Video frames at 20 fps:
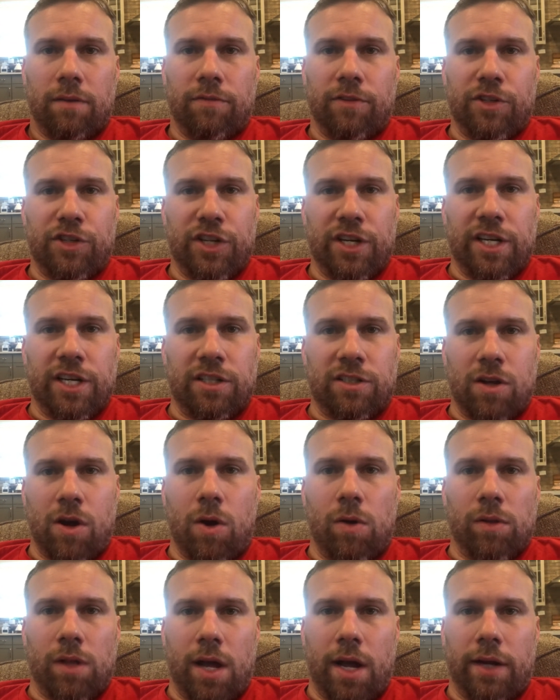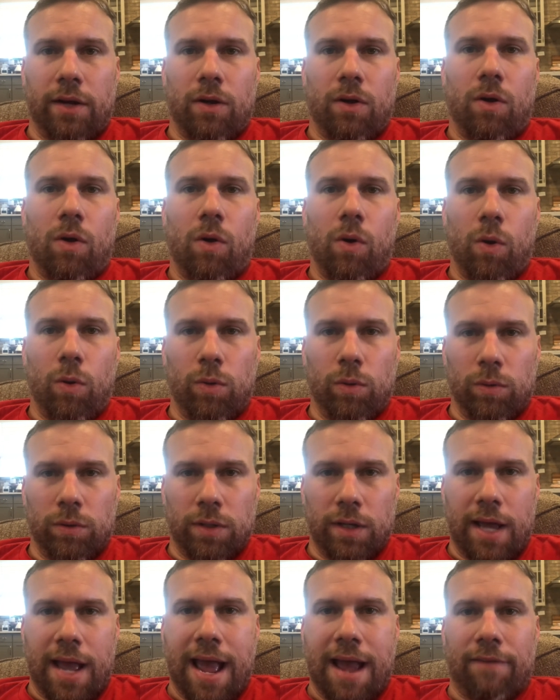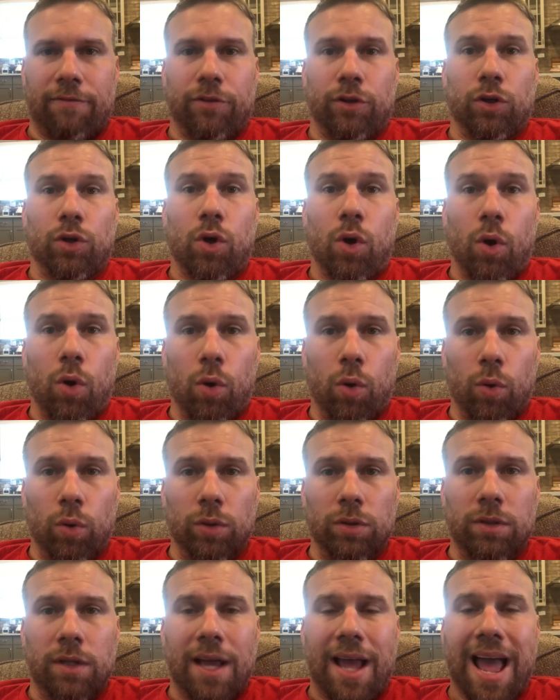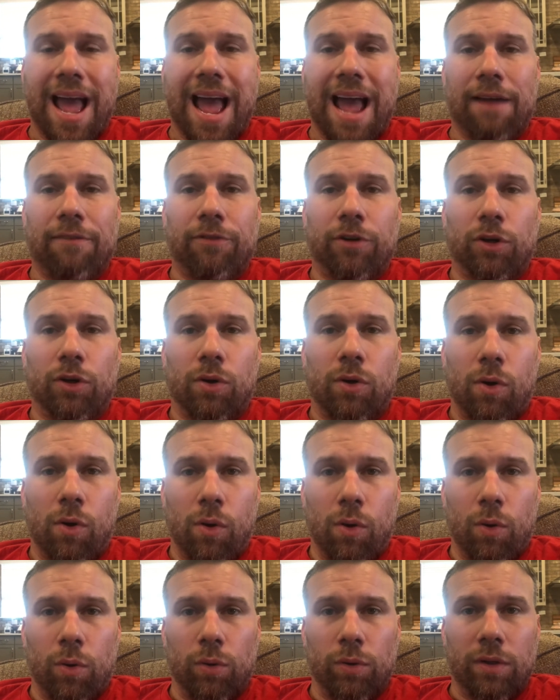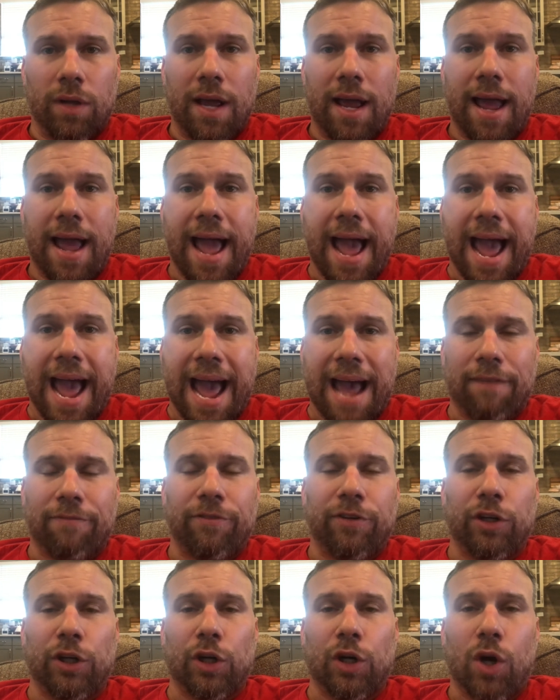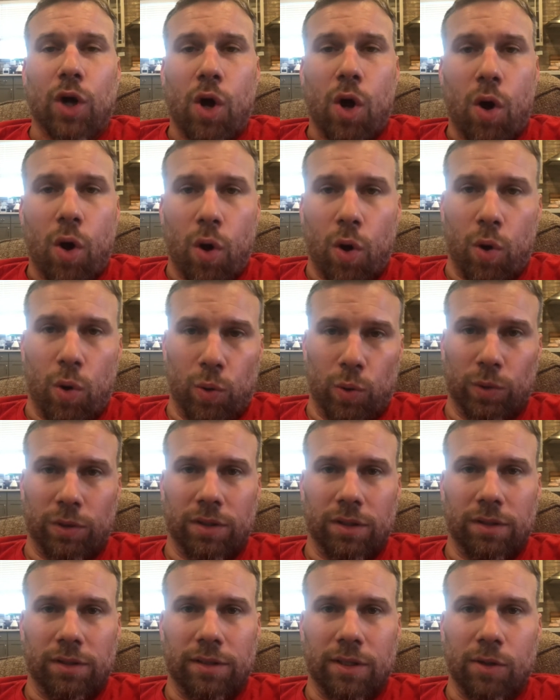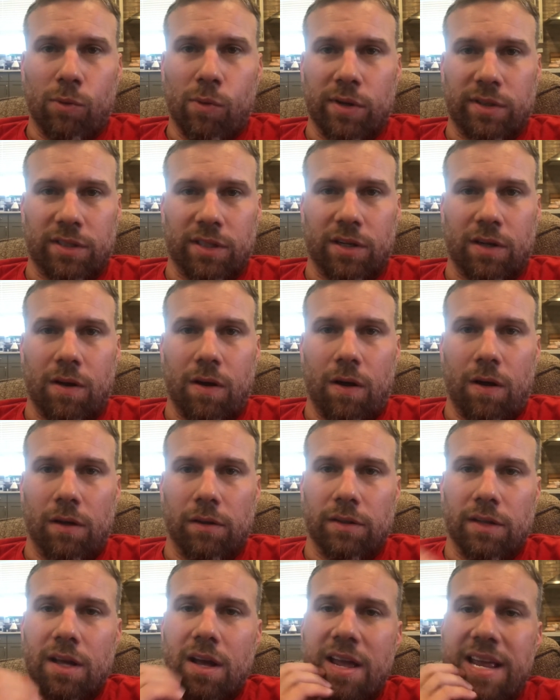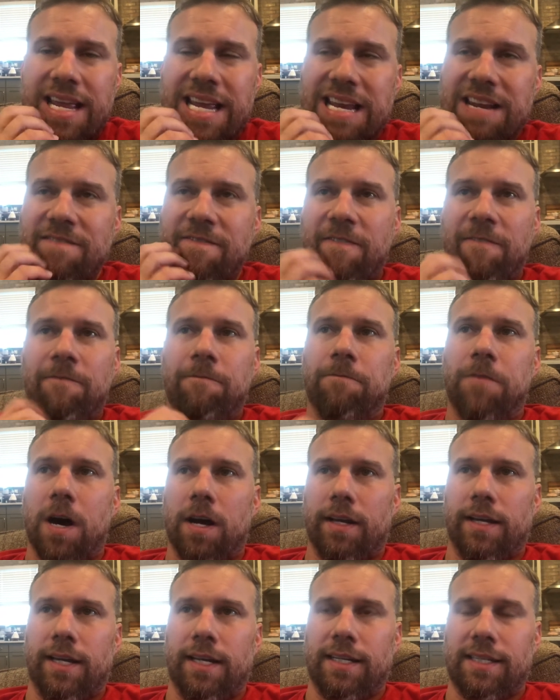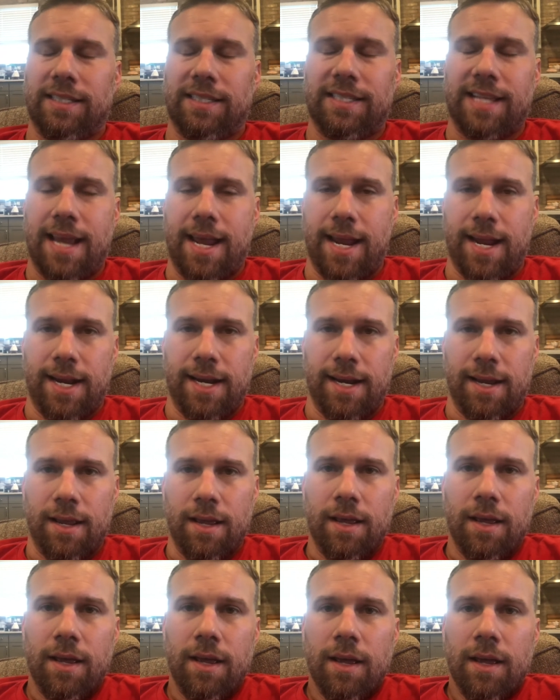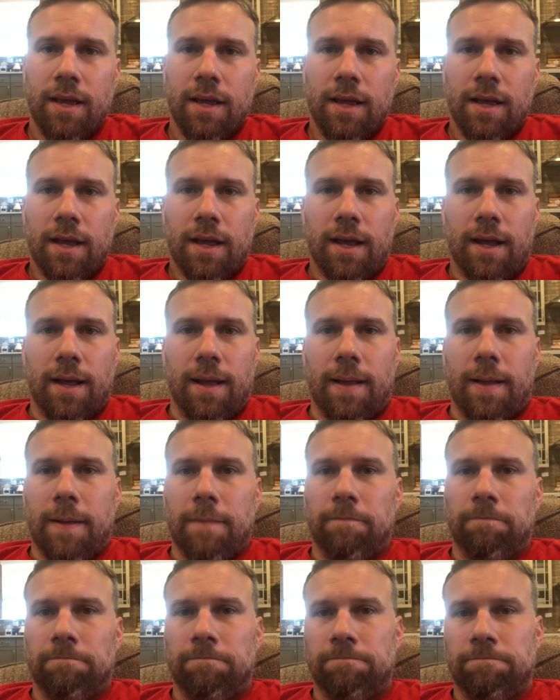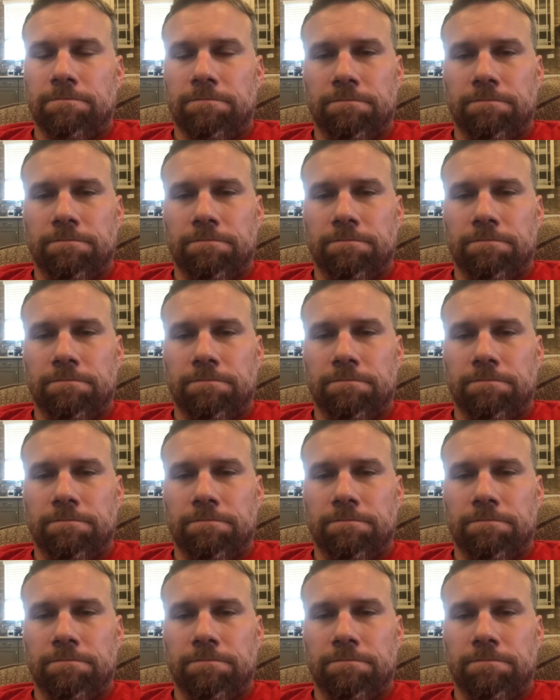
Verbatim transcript: Virginia's O line hold after hold after hold after hold that wasn't called. In fucking sane. Um,